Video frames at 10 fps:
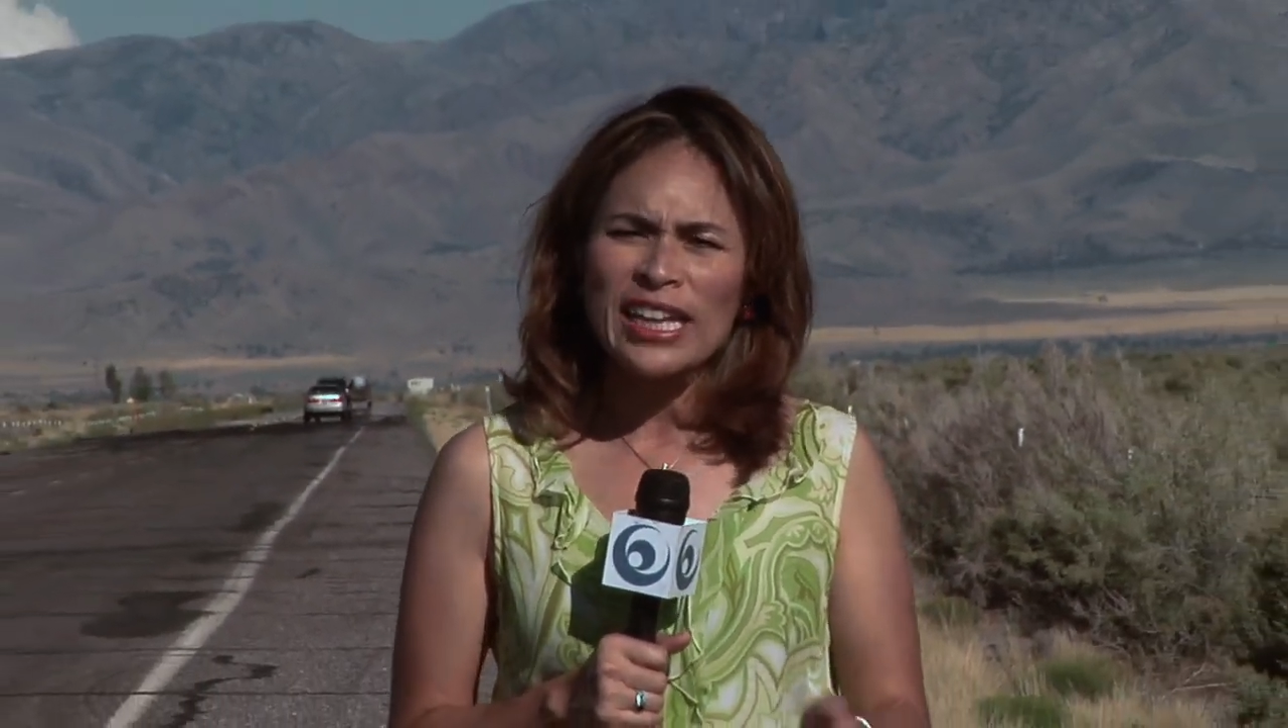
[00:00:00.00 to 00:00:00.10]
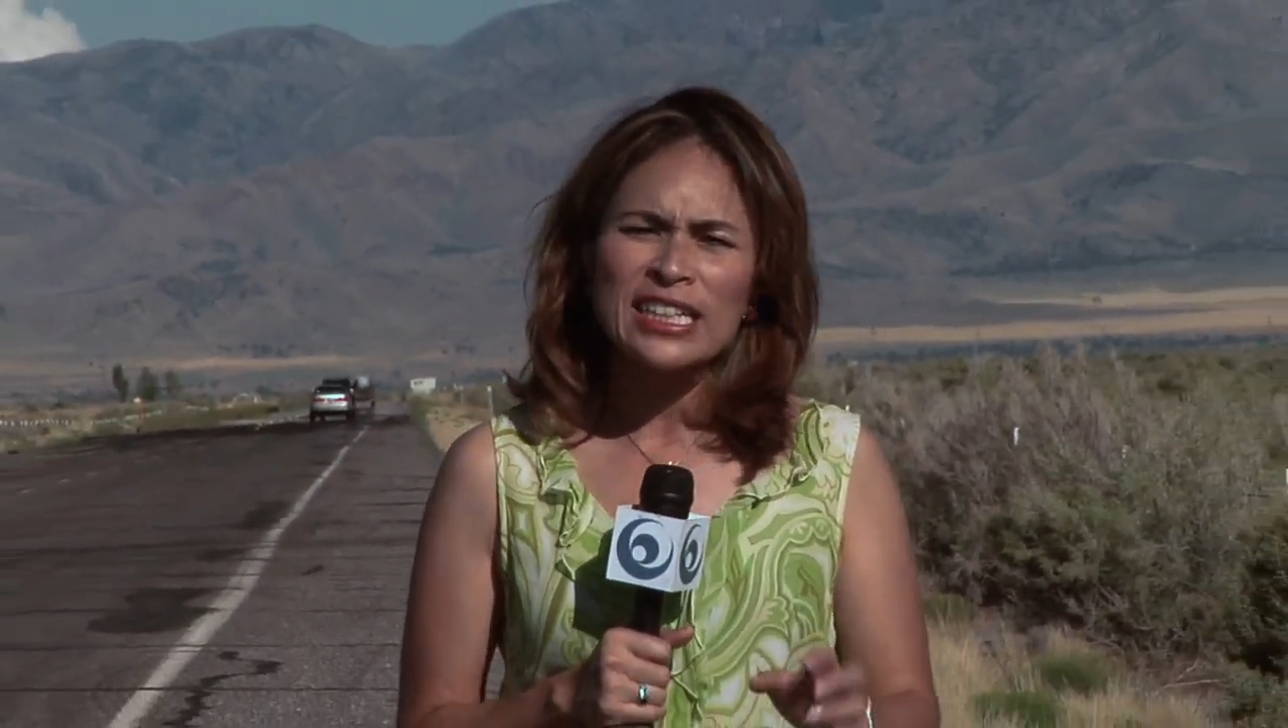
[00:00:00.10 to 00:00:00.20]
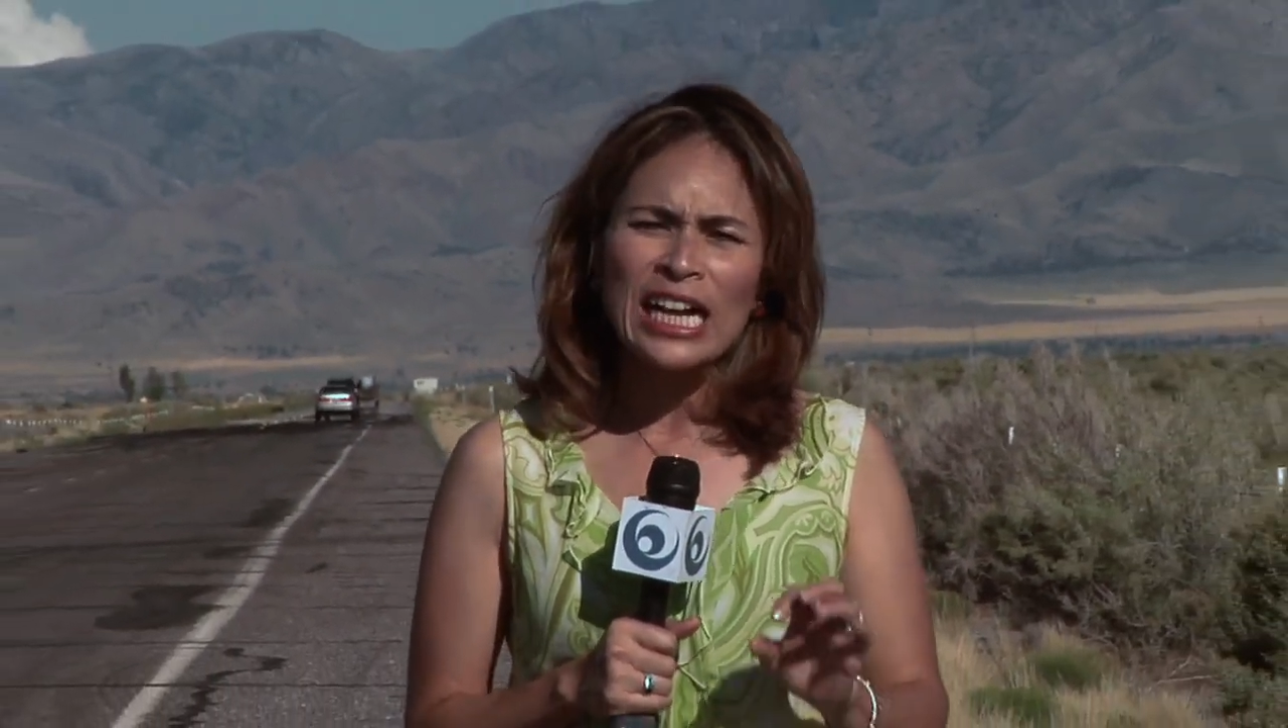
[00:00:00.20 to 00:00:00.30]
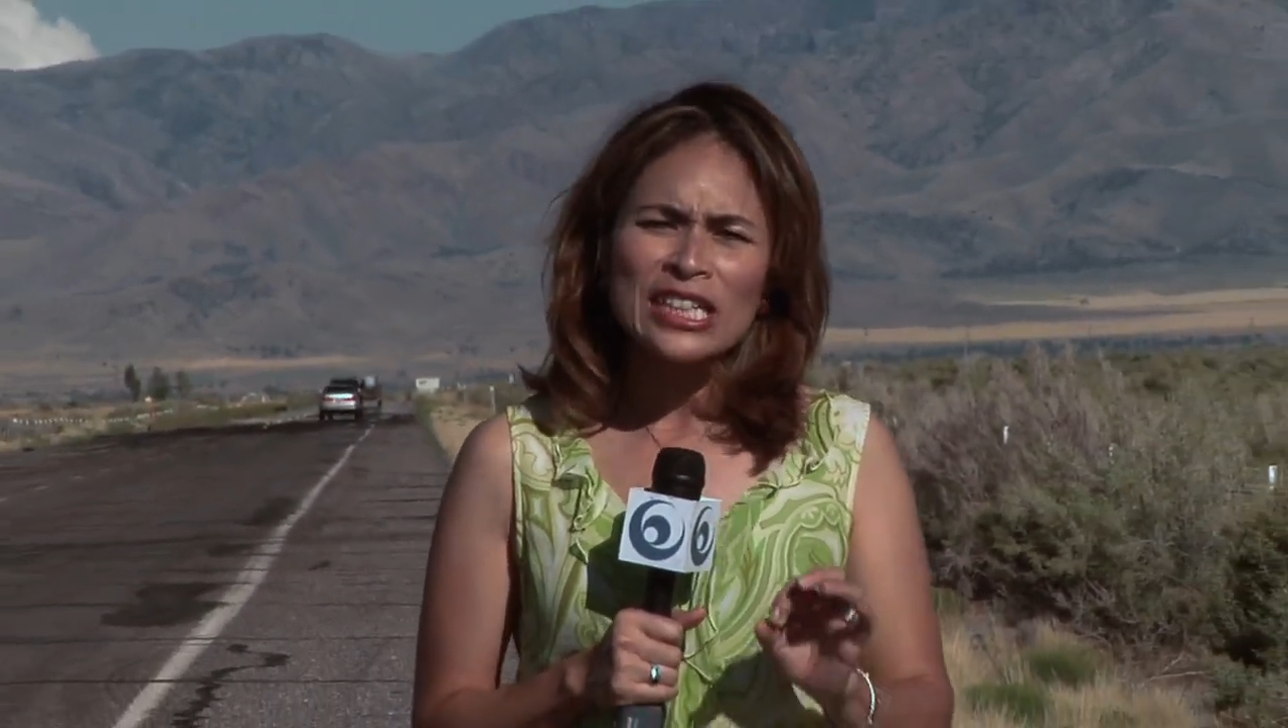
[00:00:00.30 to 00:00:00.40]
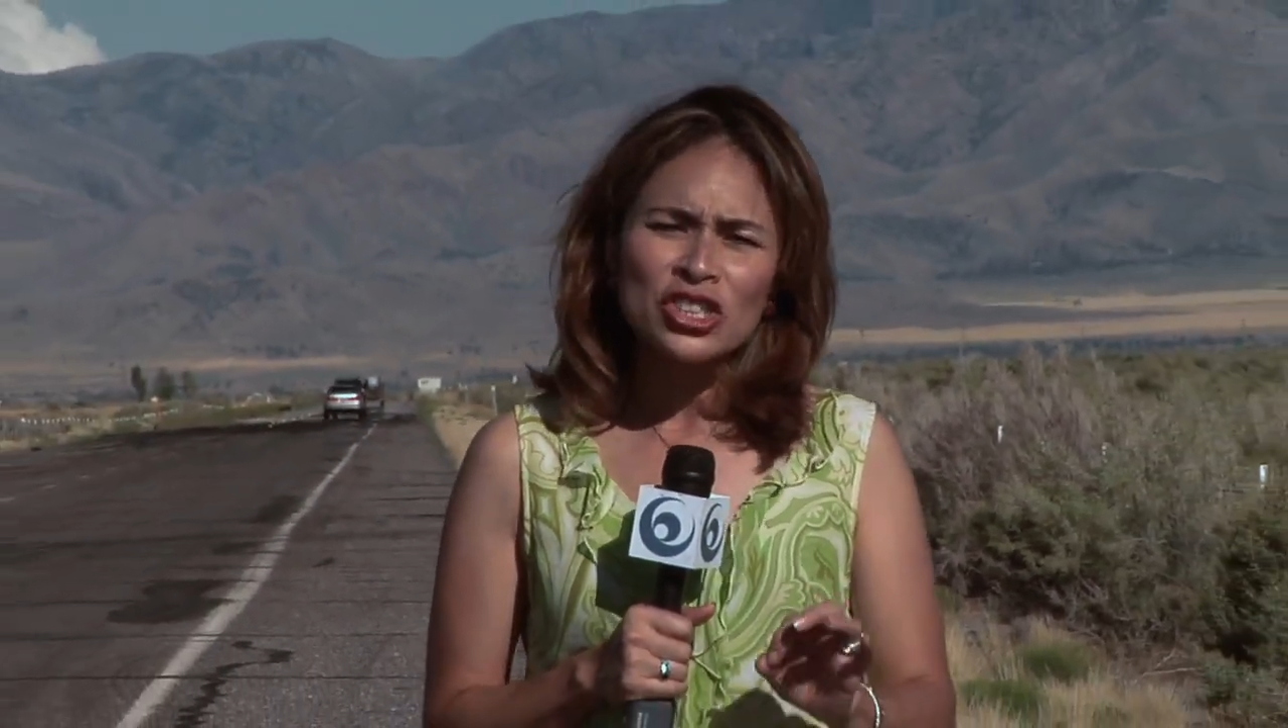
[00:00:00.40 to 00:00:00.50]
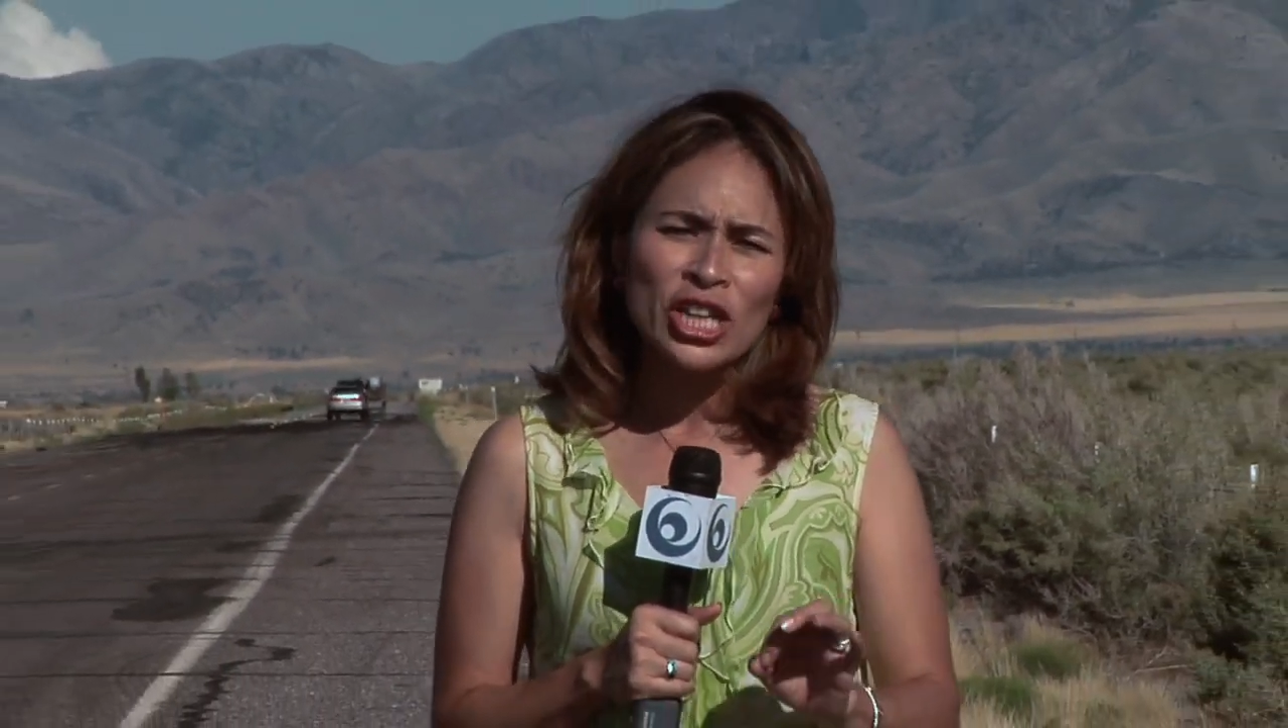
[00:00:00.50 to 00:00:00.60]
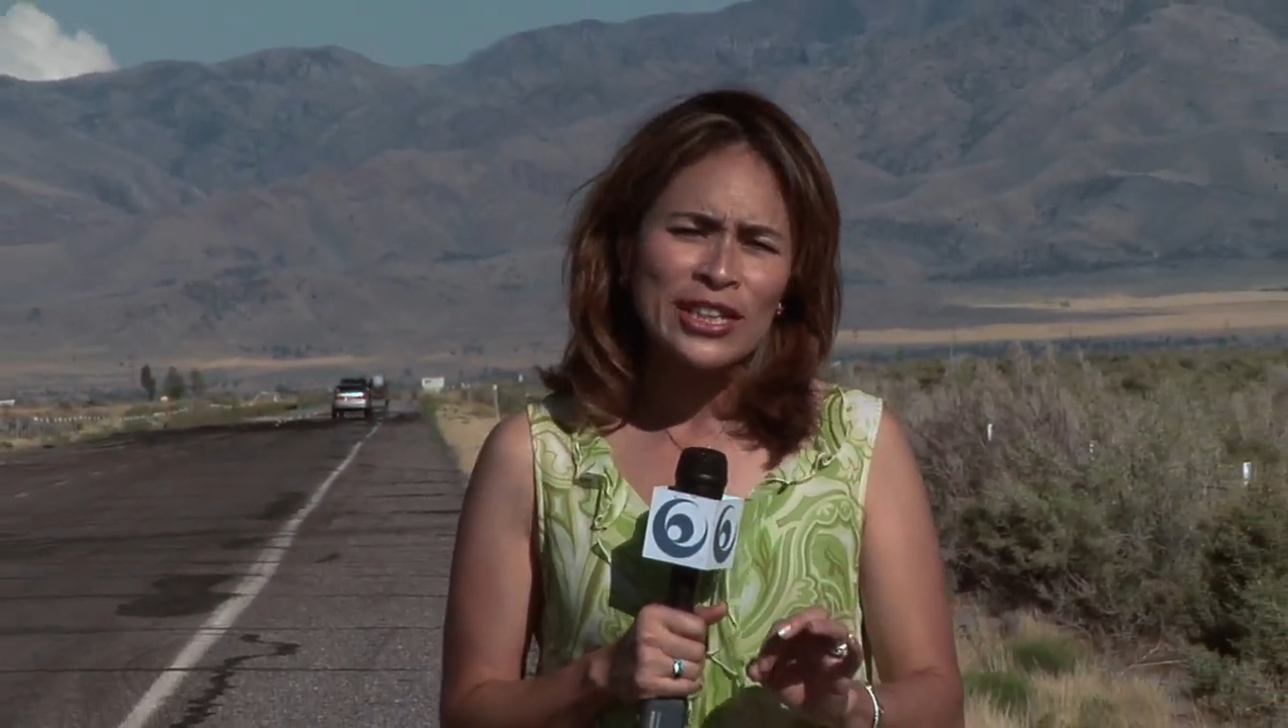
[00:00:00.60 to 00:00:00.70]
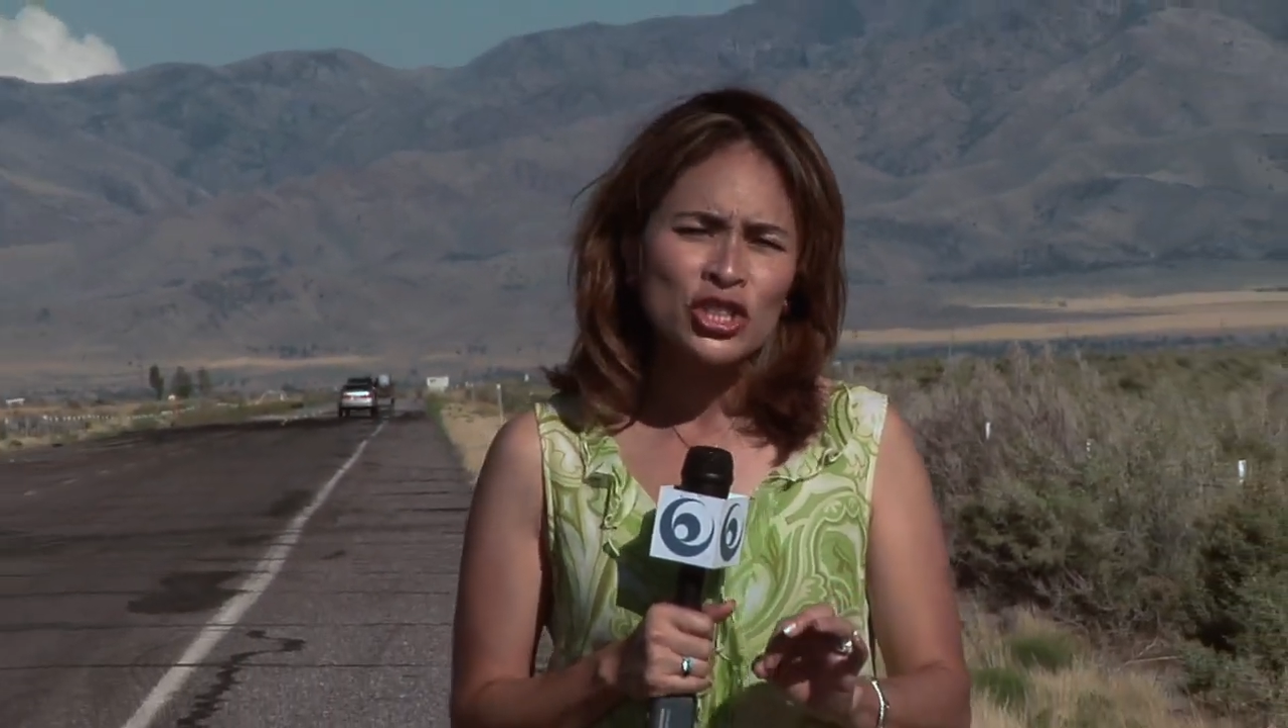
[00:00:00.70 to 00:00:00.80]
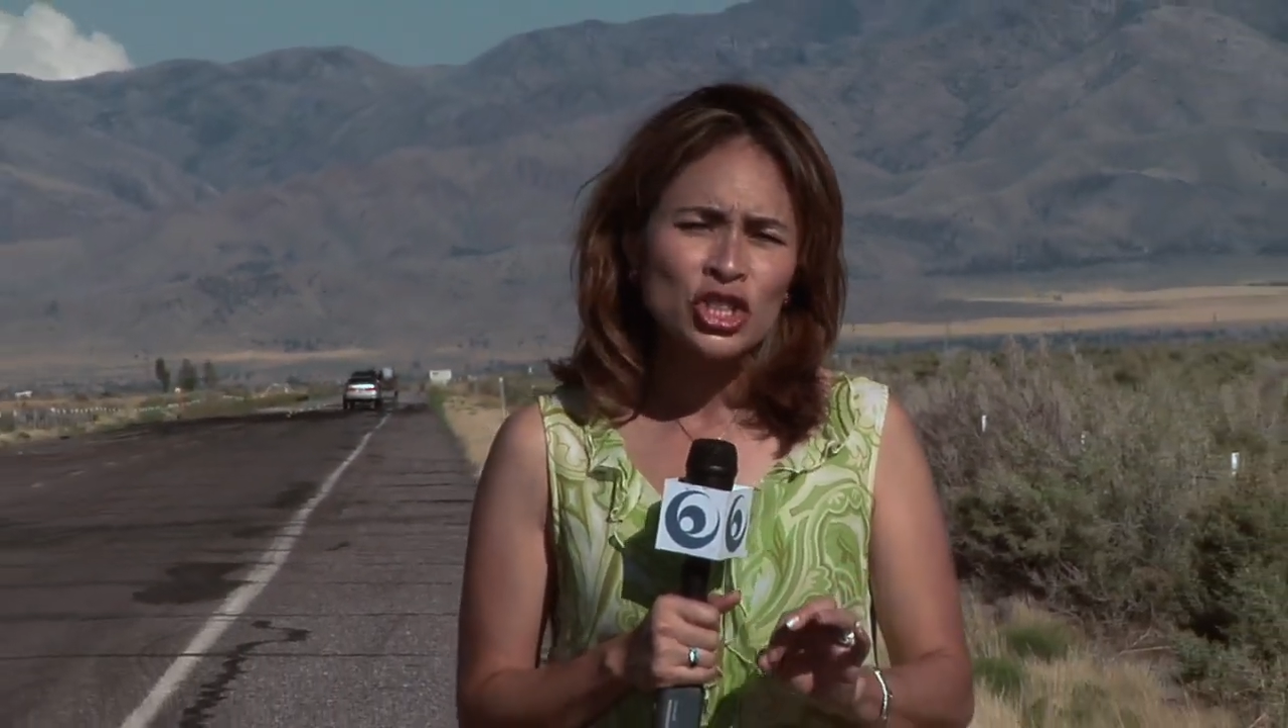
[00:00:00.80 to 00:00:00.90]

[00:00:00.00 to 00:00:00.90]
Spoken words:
and not change